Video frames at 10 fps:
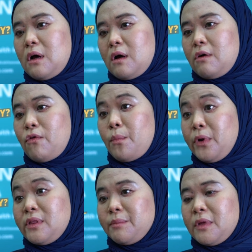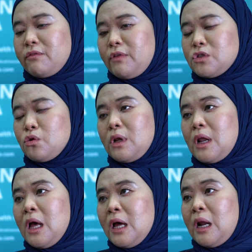for preterm delivery. So
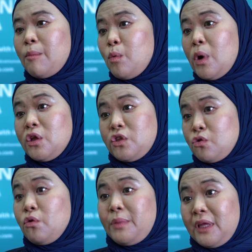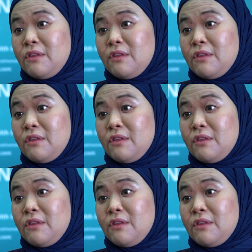number one could be